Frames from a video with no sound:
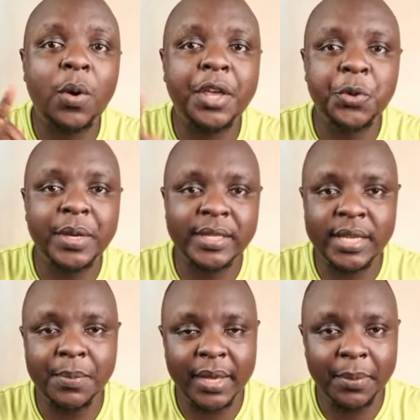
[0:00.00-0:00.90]
on our
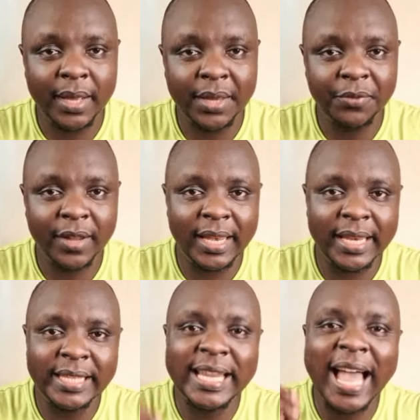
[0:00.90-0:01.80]
USD money market fund
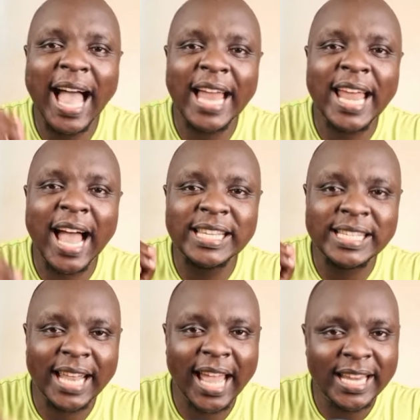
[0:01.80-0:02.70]
list had a
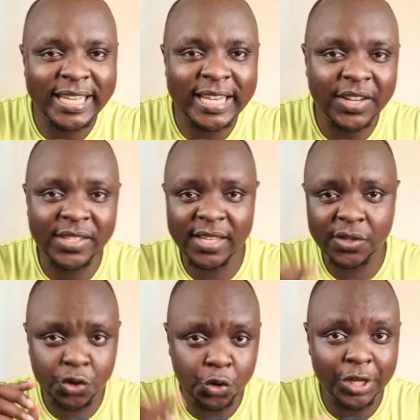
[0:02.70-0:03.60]
slight increase,
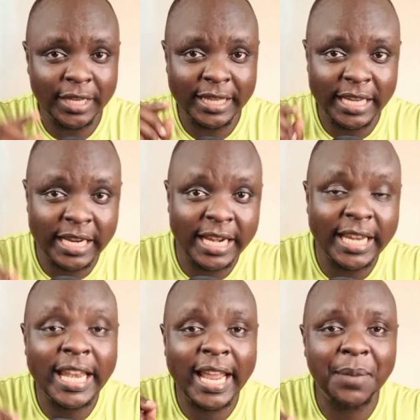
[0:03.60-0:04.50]
as shown in the
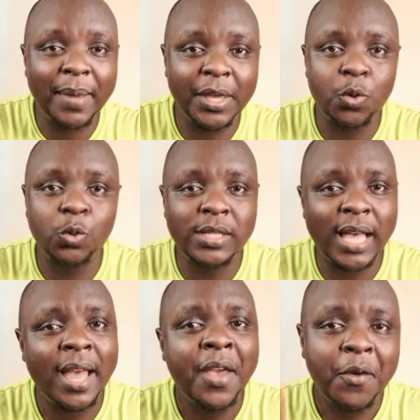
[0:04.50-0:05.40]
green, led by
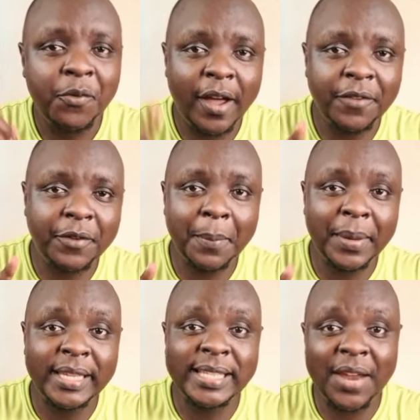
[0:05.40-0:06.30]
Kuza. 5
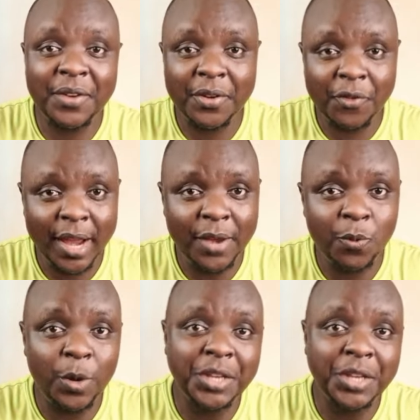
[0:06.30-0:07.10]
companies are in red,